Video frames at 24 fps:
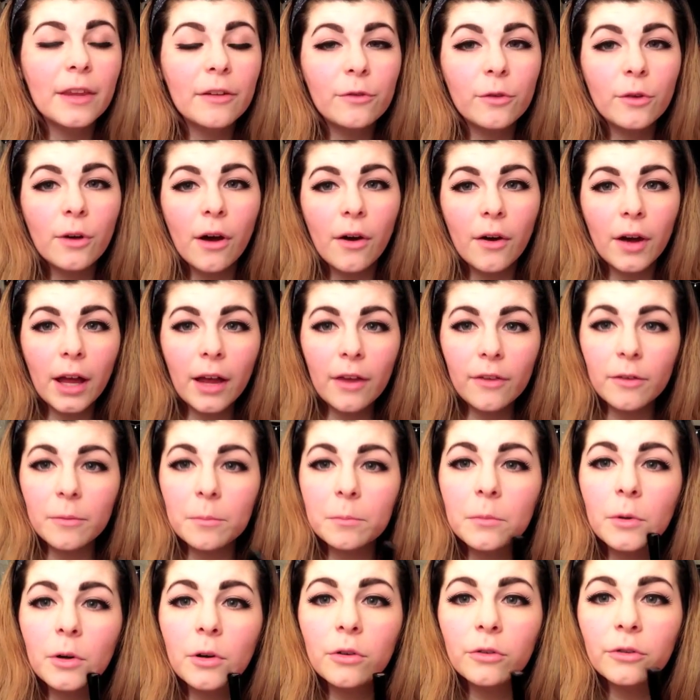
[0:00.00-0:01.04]
Fukawa has a
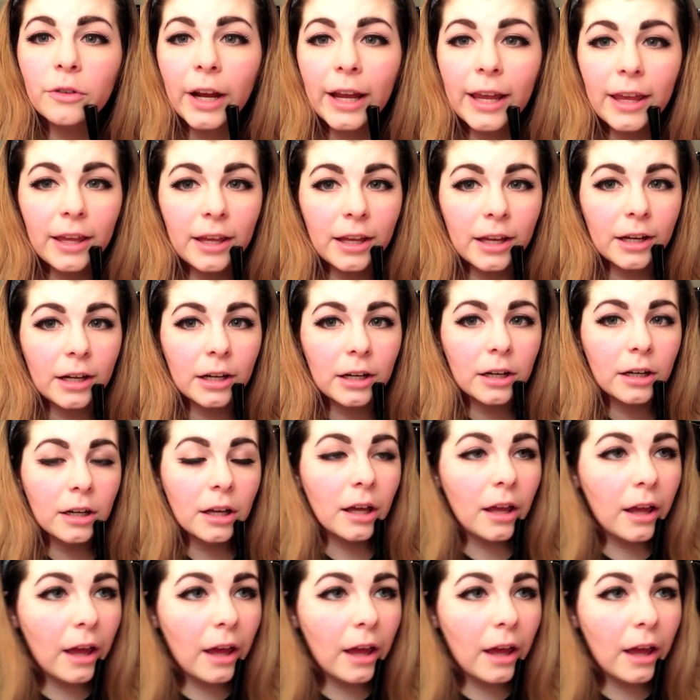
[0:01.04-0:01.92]
mole right here,